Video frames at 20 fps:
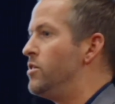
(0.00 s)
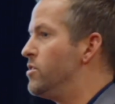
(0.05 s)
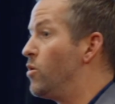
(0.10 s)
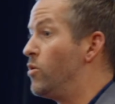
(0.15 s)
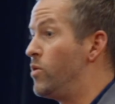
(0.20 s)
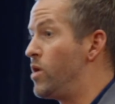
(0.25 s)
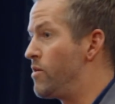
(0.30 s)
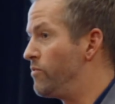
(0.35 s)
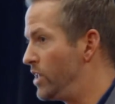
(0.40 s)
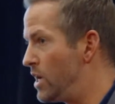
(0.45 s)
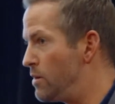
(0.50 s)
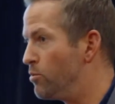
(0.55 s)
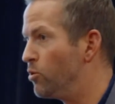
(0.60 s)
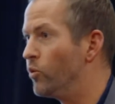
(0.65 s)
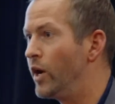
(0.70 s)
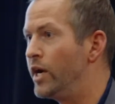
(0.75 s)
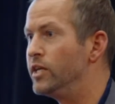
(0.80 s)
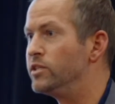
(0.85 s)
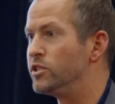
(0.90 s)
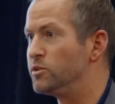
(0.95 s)
We have labor
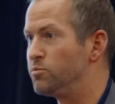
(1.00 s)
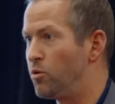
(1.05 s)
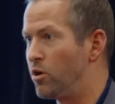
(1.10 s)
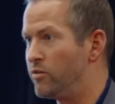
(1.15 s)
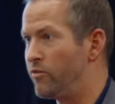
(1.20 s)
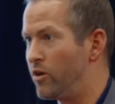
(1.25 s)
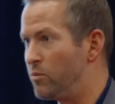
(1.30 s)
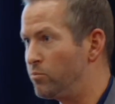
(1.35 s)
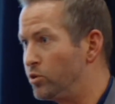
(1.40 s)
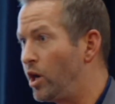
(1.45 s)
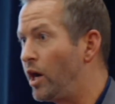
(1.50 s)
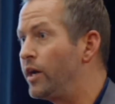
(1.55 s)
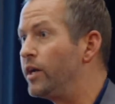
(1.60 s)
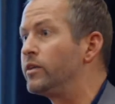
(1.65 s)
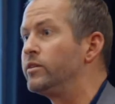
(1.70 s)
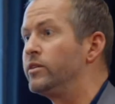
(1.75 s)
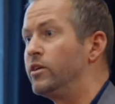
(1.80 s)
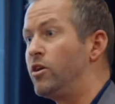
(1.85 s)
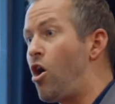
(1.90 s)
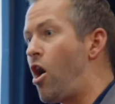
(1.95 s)
rates as part of our
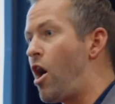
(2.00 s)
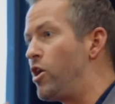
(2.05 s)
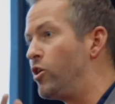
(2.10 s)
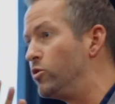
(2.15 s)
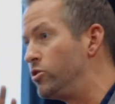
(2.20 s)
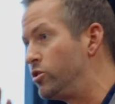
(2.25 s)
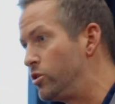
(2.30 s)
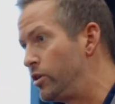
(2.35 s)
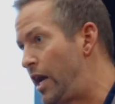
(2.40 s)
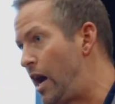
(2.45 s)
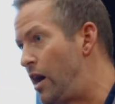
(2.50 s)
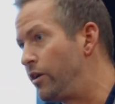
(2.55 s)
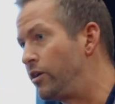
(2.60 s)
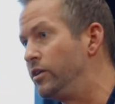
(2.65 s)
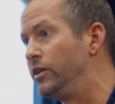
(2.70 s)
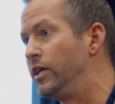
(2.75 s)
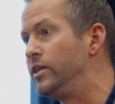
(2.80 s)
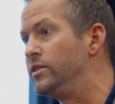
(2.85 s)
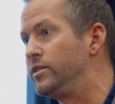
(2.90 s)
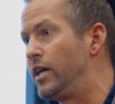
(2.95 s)
product that
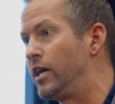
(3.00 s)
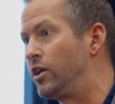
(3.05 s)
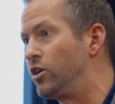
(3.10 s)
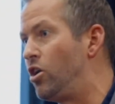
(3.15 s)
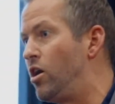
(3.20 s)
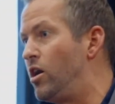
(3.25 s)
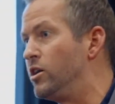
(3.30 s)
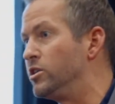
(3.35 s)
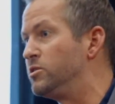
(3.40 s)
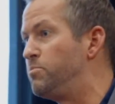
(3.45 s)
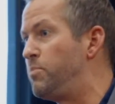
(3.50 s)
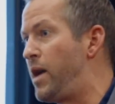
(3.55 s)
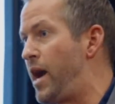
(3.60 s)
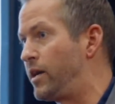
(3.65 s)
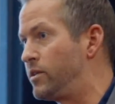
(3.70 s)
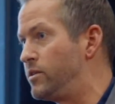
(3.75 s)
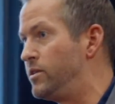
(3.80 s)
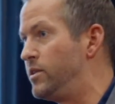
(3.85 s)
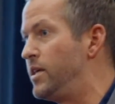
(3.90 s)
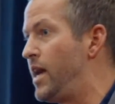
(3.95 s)
auto-calculates that cost
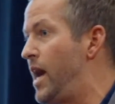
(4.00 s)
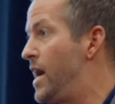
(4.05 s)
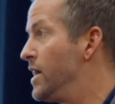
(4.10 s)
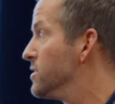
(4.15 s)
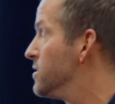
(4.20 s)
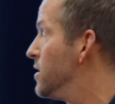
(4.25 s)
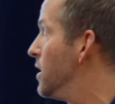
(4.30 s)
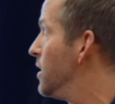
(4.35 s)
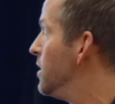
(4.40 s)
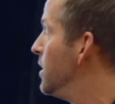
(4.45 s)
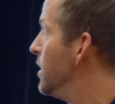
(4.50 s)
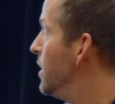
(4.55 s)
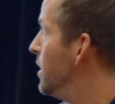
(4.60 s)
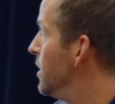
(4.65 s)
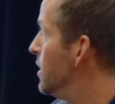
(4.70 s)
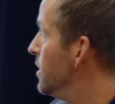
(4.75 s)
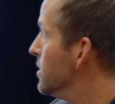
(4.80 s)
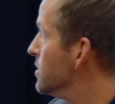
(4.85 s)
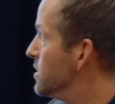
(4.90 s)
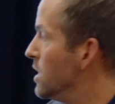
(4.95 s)
back to the asset.
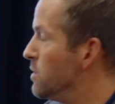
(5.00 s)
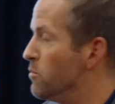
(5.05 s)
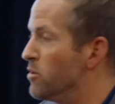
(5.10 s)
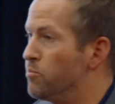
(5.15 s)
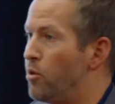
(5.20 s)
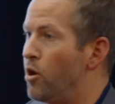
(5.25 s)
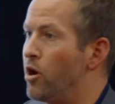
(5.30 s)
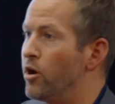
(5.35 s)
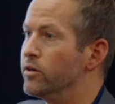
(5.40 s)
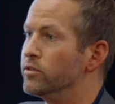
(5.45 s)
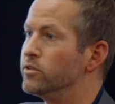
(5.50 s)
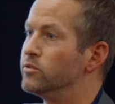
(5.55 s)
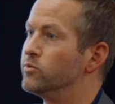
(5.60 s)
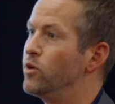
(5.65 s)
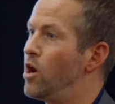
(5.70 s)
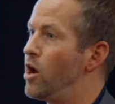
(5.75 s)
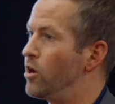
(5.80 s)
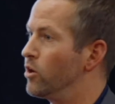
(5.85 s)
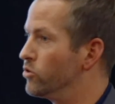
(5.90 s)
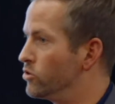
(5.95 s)
Same with parts. We
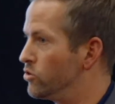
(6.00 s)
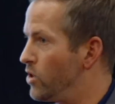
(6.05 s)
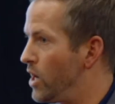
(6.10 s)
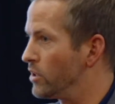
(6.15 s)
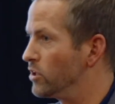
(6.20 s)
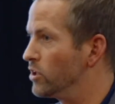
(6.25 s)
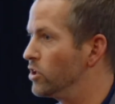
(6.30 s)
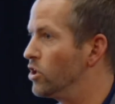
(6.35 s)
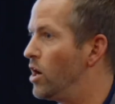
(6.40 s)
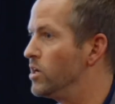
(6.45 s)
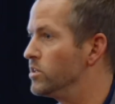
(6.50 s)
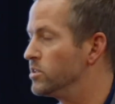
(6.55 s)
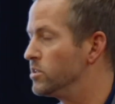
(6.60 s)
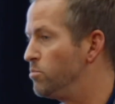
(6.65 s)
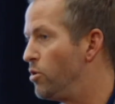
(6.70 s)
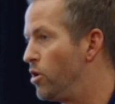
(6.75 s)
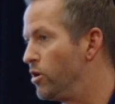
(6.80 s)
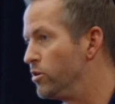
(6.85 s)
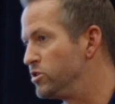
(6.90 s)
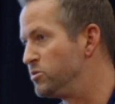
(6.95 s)
auto-track the cost of
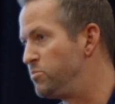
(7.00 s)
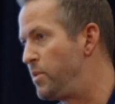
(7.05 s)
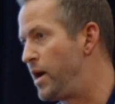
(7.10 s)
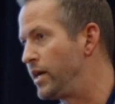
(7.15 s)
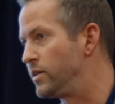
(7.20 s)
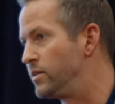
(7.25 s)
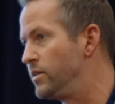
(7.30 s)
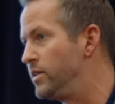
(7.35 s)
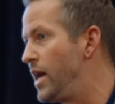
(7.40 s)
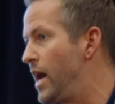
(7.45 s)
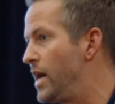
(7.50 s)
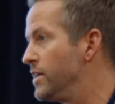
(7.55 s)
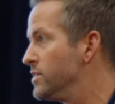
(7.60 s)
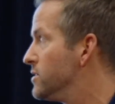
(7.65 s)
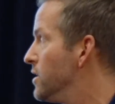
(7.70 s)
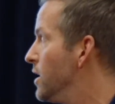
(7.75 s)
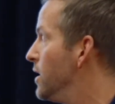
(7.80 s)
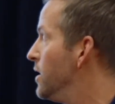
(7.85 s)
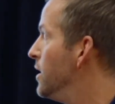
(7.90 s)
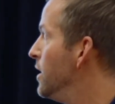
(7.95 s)
parts back to the
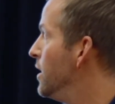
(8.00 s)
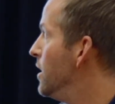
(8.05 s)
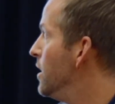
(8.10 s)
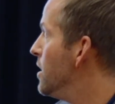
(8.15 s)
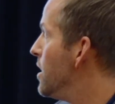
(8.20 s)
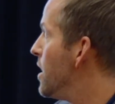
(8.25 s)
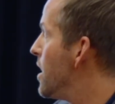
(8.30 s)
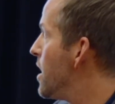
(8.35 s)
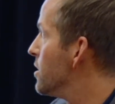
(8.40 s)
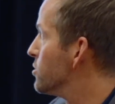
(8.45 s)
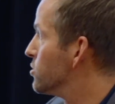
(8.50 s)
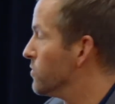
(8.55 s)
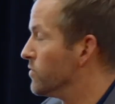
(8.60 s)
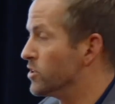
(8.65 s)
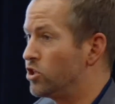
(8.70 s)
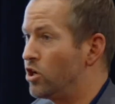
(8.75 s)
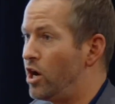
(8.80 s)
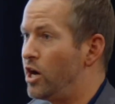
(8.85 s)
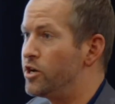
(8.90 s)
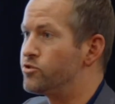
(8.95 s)
asset. Service
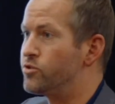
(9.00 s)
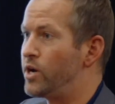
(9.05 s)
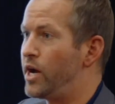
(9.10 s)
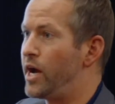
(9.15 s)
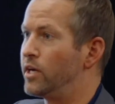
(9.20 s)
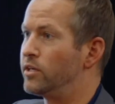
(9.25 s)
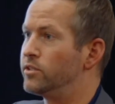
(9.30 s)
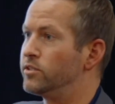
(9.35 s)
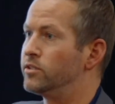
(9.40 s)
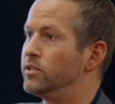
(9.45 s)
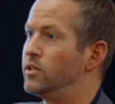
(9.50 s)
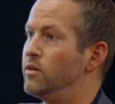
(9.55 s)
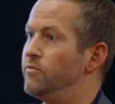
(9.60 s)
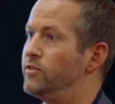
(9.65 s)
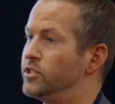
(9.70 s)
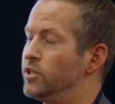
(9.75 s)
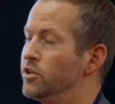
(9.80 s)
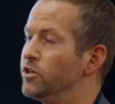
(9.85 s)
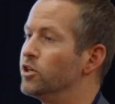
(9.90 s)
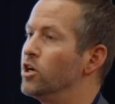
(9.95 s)
contracts, if
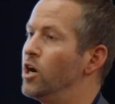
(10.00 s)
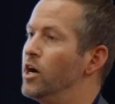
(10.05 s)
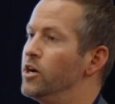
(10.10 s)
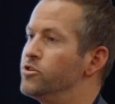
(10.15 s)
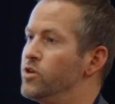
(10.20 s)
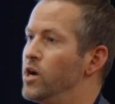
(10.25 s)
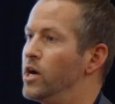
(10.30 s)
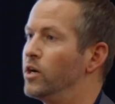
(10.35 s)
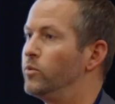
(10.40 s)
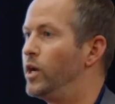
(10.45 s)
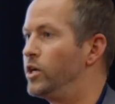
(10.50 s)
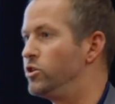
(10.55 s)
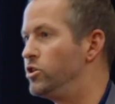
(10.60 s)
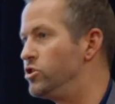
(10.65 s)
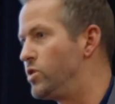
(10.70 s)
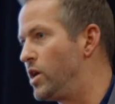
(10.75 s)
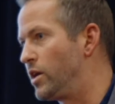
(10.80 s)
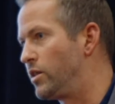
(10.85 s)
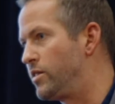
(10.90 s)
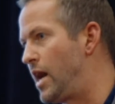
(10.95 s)
it's under contract, we actually
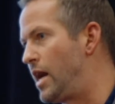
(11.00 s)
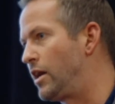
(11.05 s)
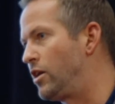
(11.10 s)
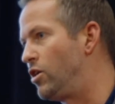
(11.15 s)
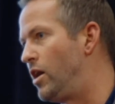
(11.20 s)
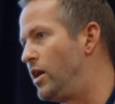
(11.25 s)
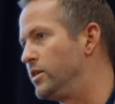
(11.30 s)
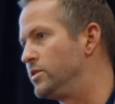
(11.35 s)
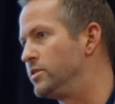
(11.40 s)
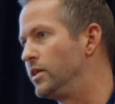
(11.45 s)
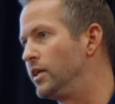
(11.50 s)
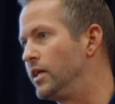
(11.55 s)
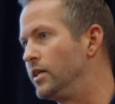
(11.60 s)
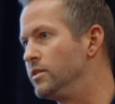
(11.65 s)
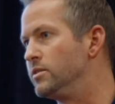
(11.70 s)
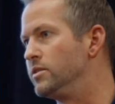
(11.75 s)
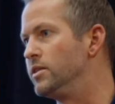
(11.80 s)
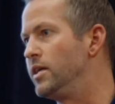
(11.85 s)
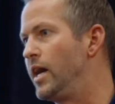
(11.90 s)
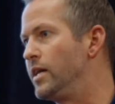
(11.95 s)
track that cost
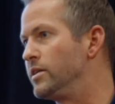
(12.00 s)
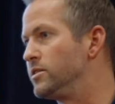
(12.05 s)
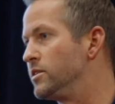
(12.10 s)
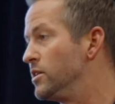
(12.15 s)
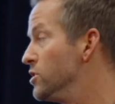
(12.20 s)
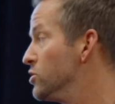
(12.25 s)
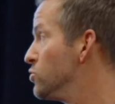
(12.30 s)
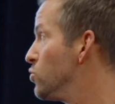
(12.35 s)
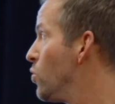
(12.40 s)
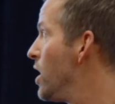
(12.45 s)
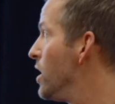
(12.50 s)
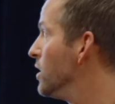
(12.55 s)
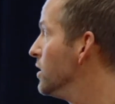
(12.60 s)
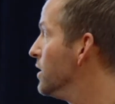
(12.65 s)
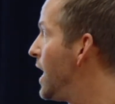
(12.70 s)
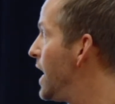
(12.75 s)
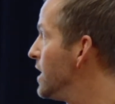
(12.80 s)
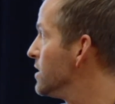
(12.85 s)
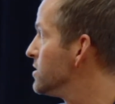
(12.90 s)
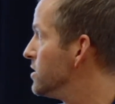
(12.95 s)
against the asset as well. And
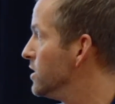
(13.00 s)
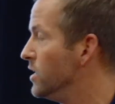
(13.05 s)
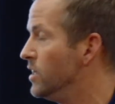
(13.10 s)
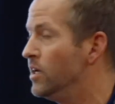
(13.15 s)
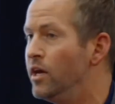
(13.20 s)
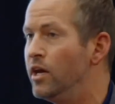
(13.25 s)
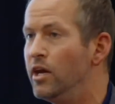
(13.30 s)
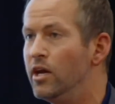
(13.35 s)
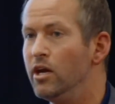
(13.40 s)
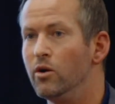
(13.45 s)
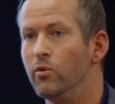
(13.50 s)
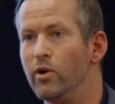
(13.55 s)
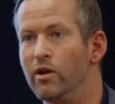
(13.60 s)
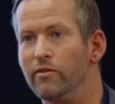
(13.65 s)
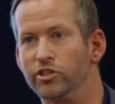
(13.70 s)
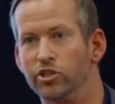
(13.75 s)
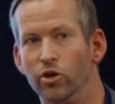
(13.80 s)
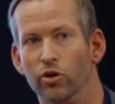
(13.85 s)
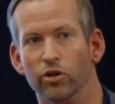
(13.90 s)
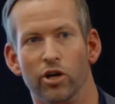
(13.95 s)
lastly, we have a
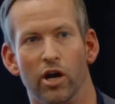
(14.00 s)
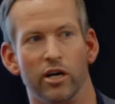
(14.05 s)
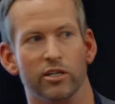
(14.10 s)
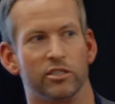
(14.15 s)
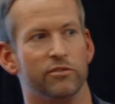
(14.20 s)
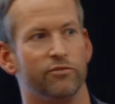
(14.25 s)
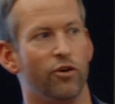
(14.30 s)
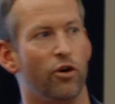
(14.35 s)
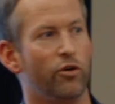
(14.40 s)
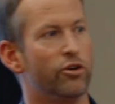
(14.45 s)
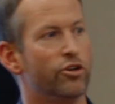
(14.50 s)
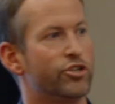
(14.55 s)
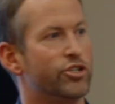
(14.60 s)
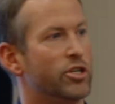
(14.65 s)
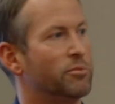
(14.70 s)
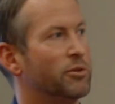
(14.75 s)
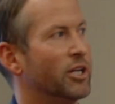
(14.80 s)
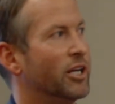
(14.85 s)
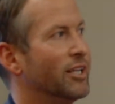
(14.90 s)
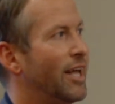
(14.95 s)
total cost of
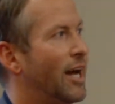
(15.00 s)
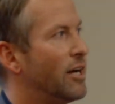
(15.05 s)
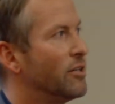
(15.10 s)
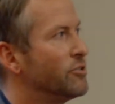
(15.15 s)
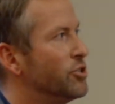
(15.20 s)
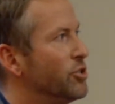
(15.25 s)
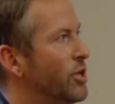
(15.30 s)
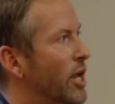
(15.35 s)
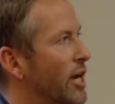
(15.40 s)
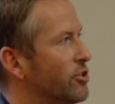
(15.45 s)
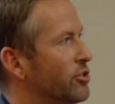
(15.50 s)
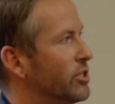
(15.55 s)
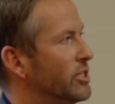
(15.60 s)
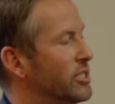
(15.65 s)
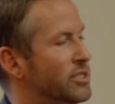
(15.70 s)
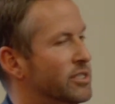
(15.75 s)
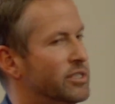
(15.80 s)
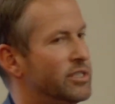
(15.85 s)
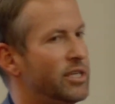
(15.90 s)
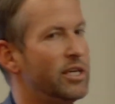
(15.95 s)
ownership that allows you to actually
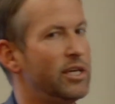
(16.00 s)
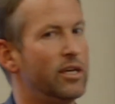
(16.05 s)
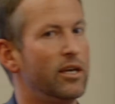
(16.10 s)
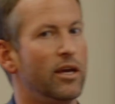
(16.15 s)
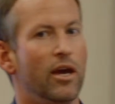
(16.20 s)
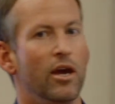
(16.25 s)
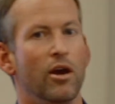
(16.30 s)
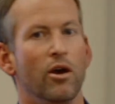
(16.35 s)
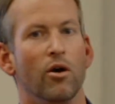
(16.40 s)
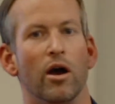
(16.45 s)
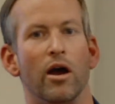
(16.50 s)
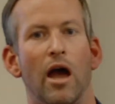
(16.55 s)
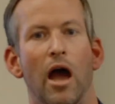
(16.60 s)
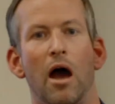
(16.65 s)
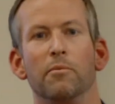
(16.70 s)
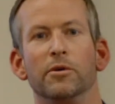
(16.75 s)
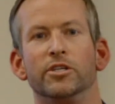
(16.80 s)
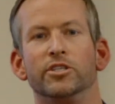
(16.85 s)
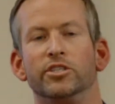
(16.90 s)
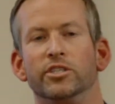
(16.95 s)
see how
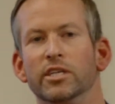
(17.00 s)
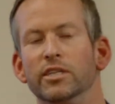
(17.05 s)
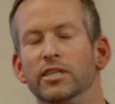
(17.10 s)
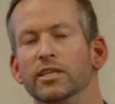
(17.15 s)
much did